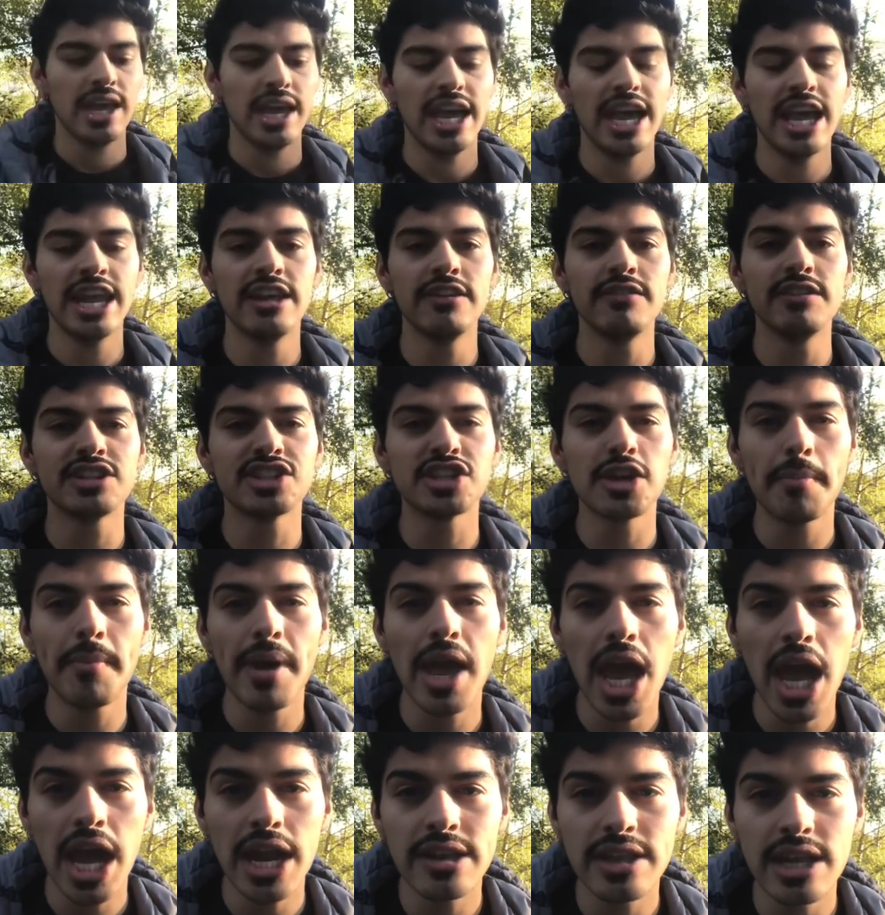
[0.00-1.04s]
And if it's a
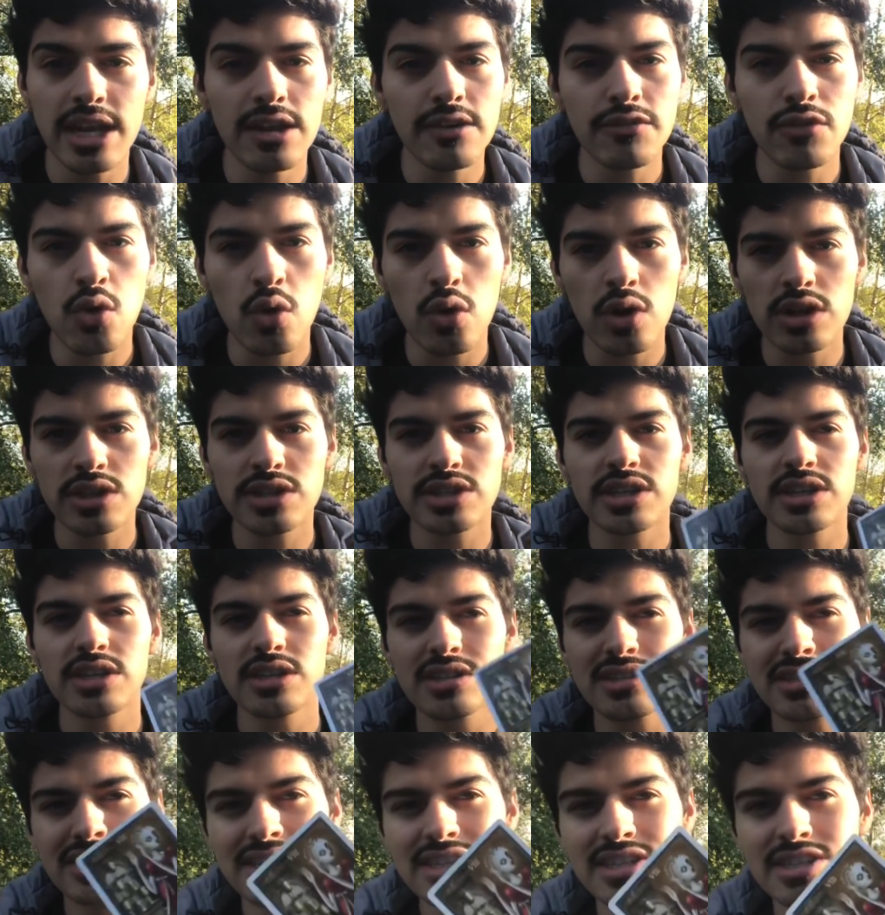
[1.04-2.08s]
man, then of course it
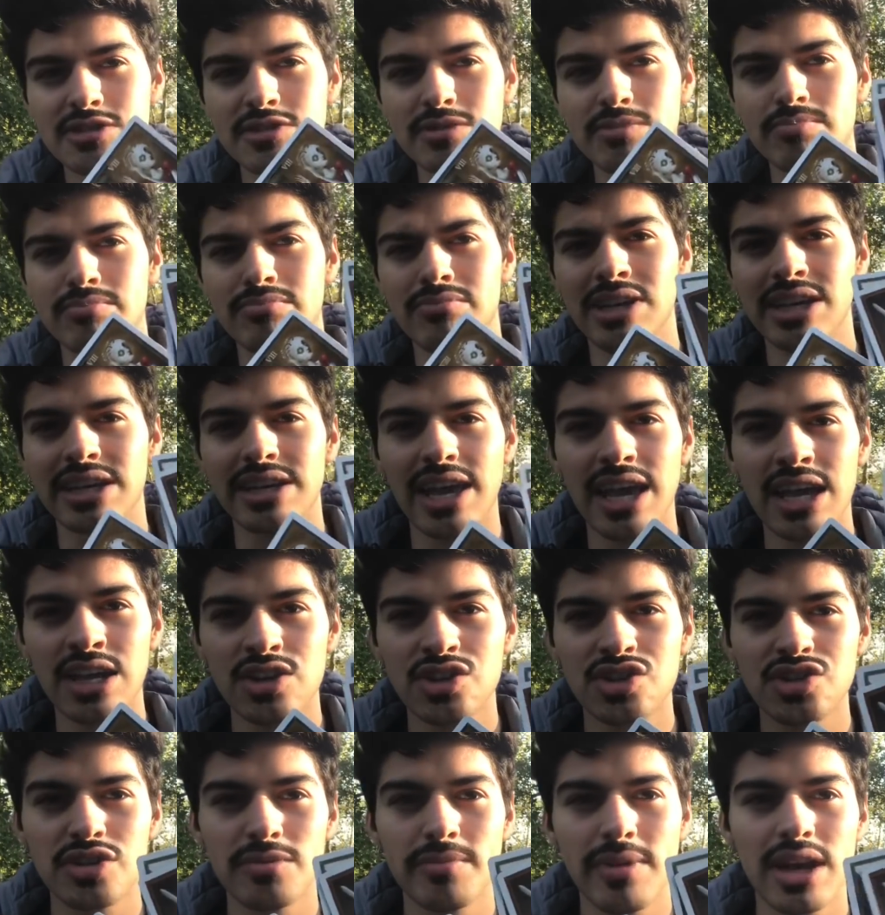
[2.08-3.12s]
is he's like
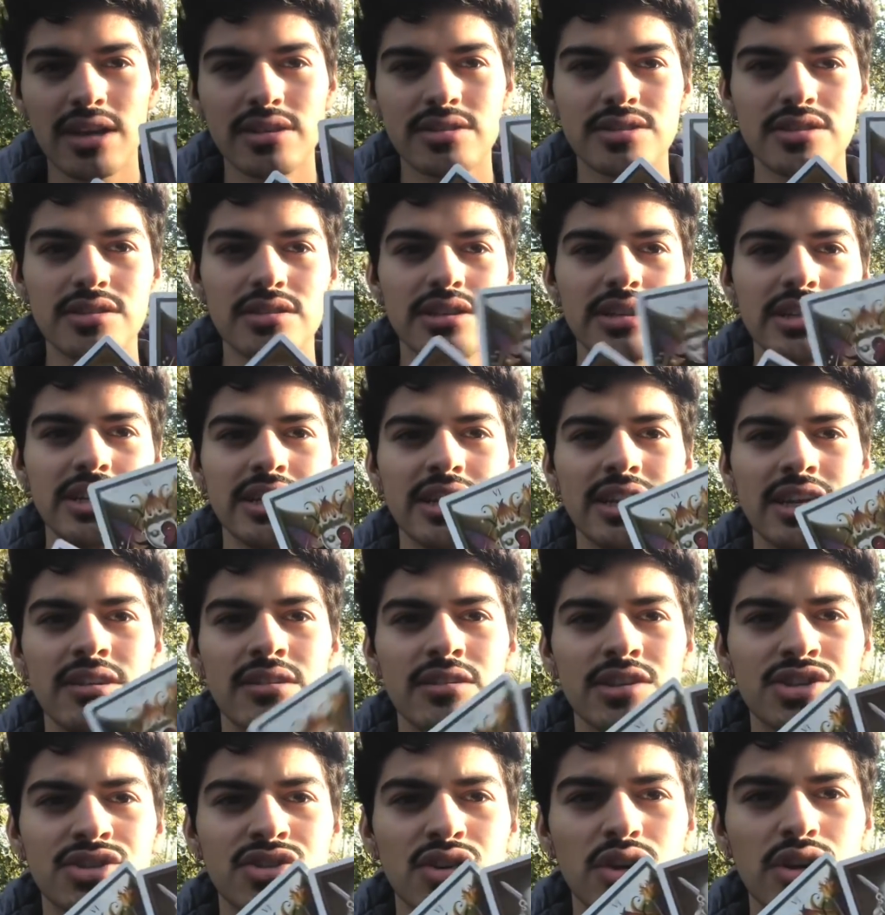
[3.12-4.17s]
extra masculine and
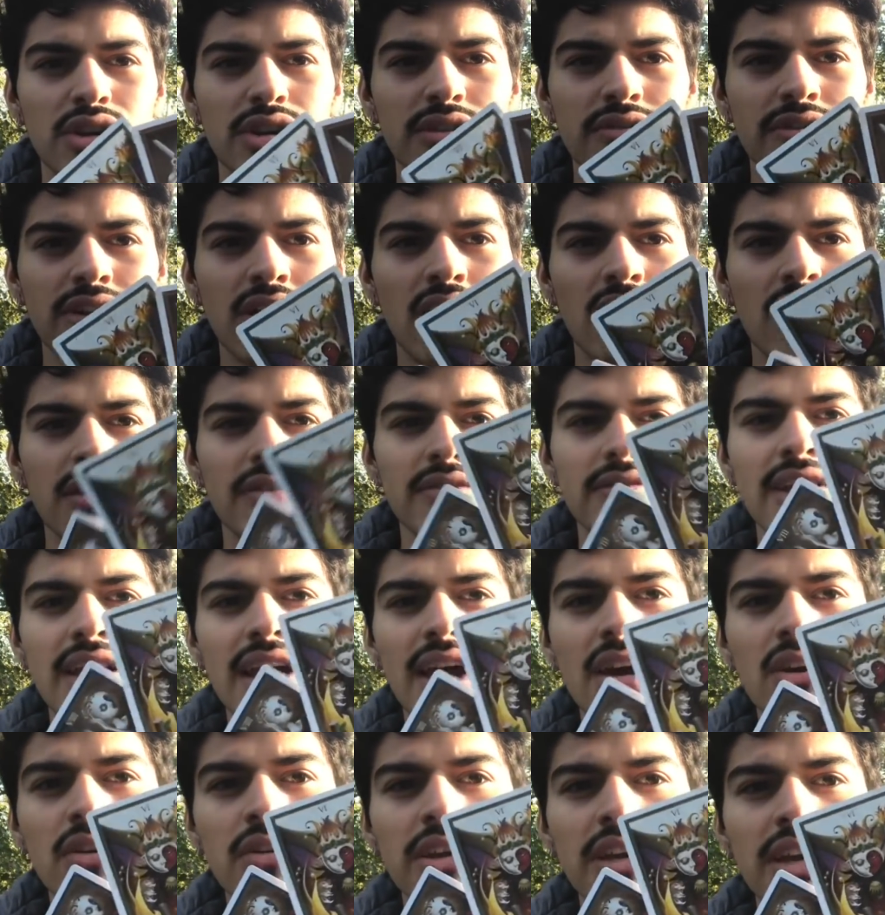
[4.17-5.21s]
assertive and all of
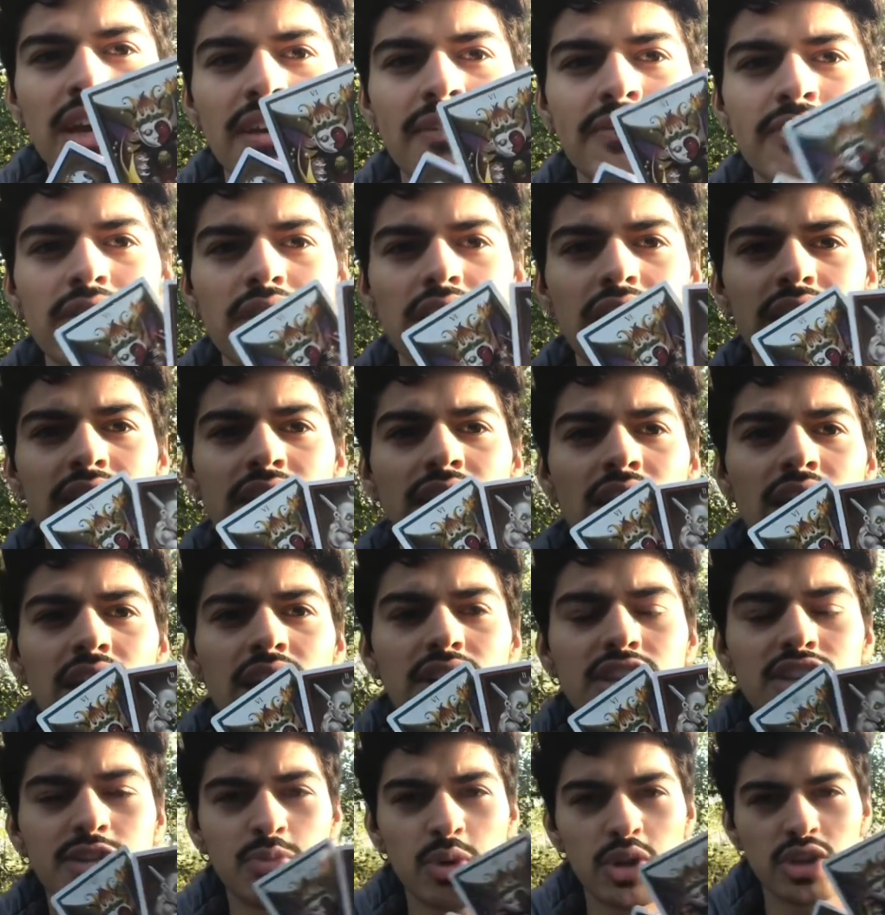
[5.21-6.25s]
that, okay? I feel like
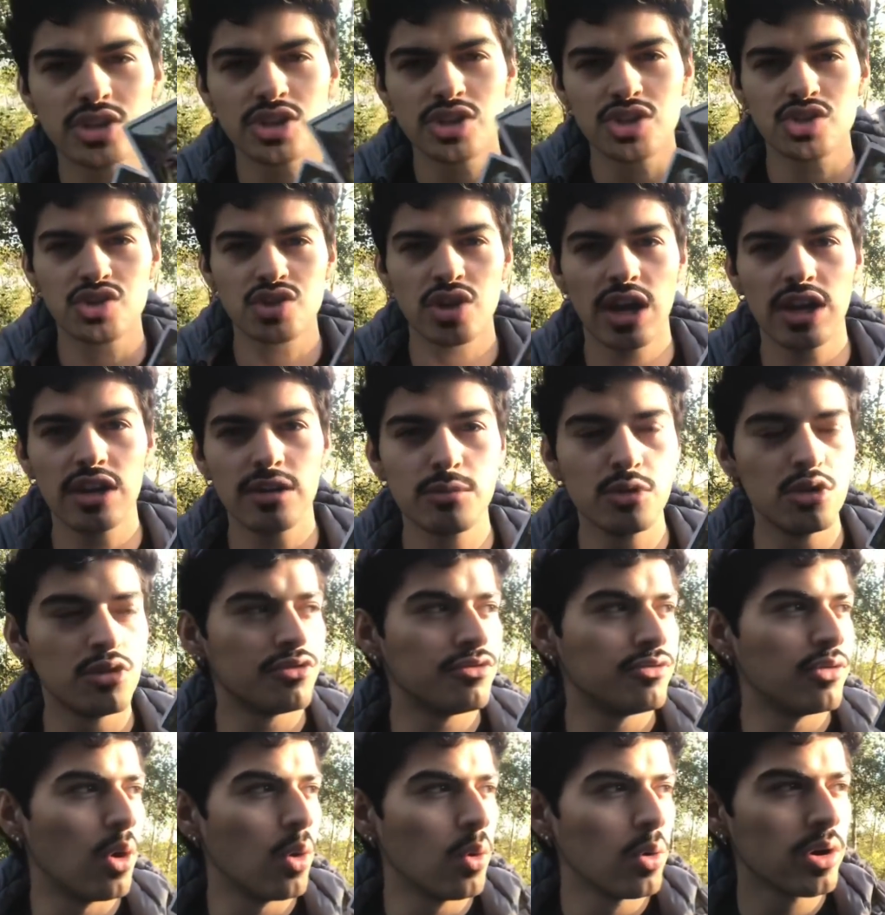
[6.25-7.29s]
this person's trying to move
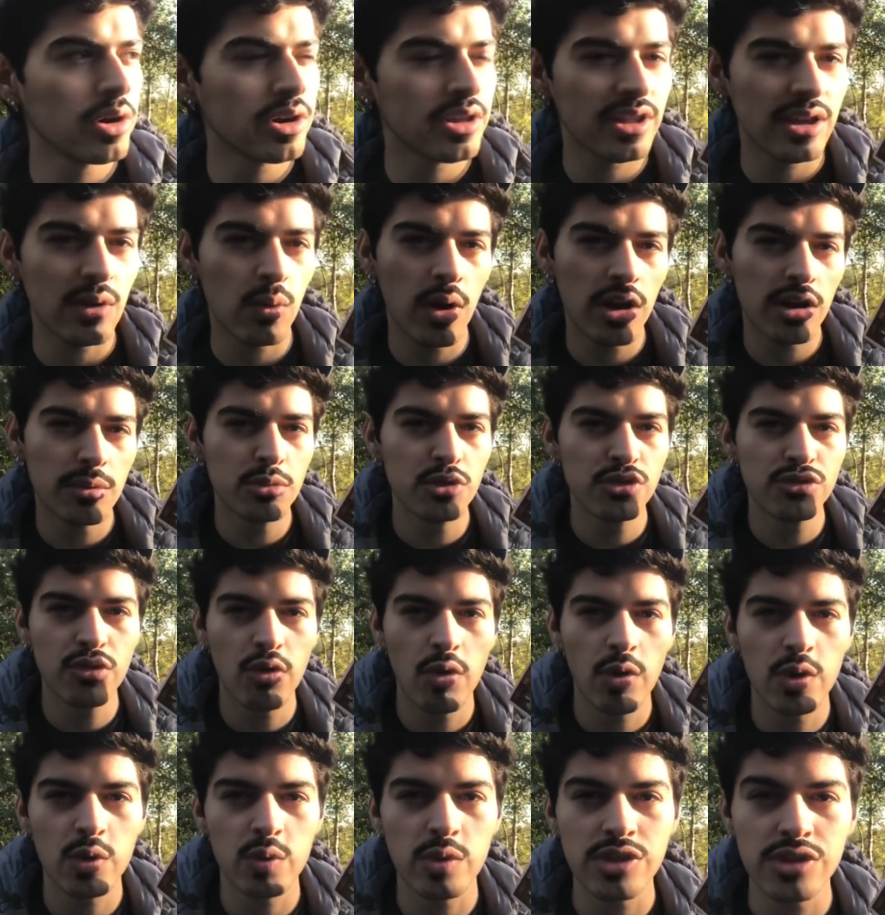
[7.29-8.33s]
forward and they want to move
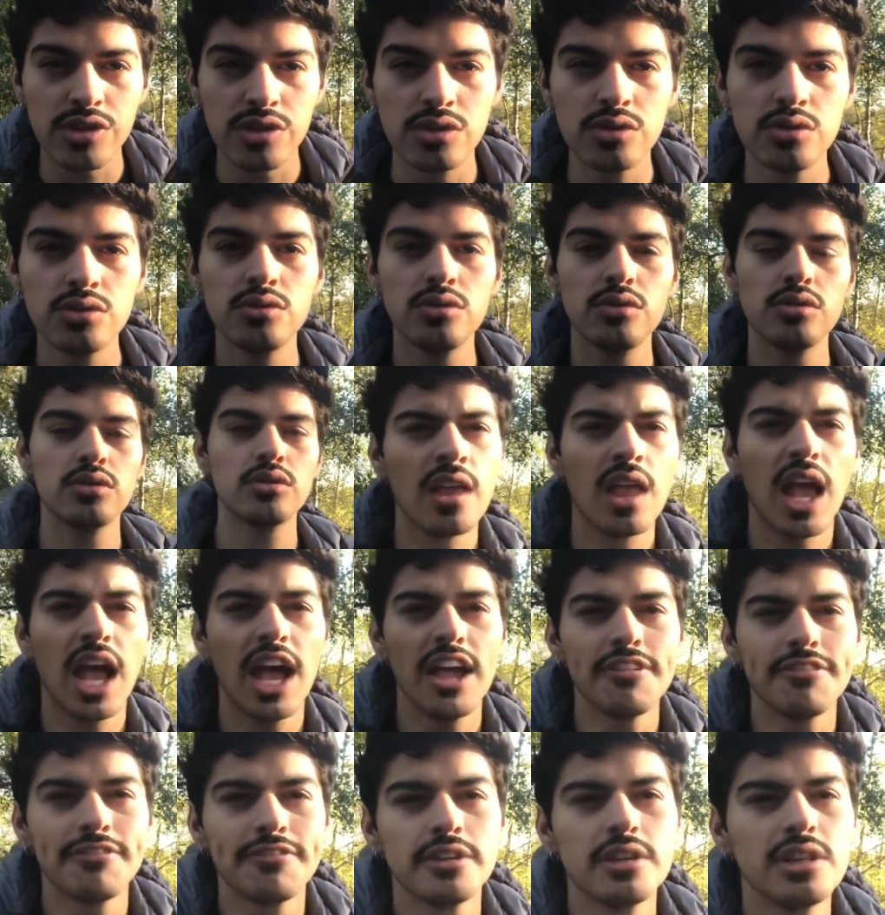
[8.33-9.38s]
forward with you. I
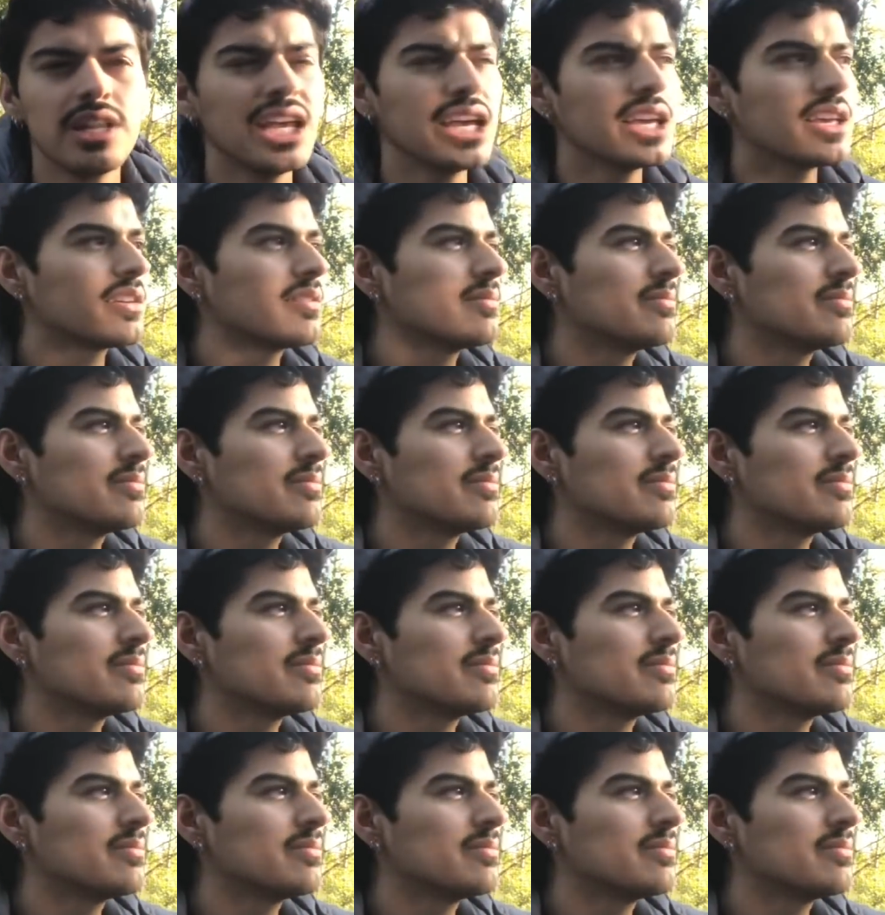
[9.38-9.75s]
feel like